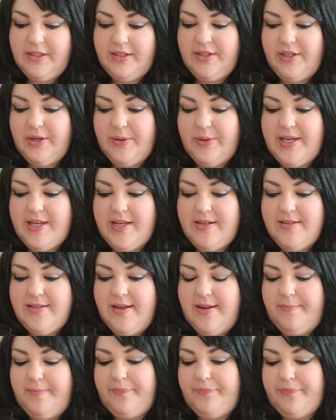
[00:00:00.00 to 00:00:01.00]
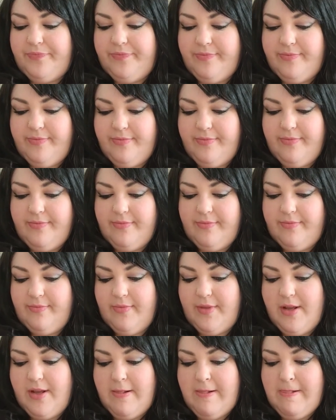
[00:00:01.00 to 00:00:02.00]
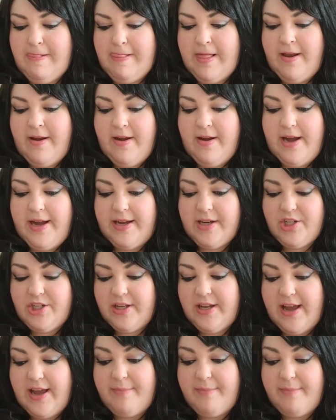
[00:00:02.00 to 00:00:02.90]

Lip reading: No, he's, I actually